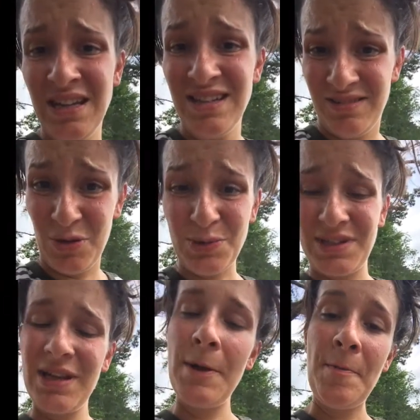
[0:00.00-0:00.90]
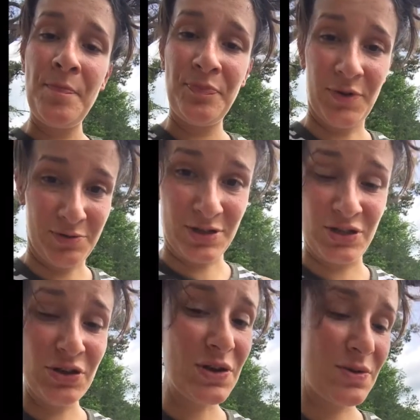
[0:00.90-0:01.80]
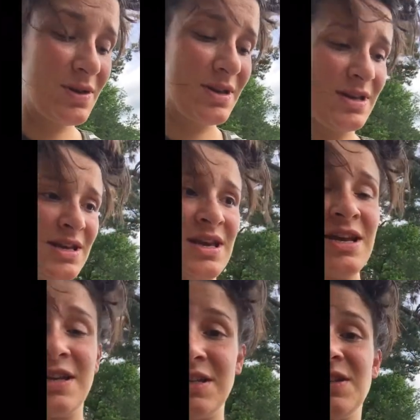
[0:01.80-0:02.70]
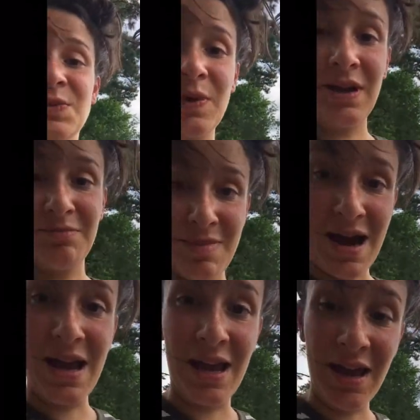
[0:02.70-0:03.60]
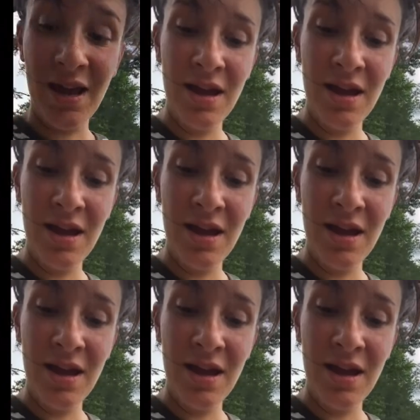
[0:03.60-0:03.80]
Gross. I wanted to show you. This is what my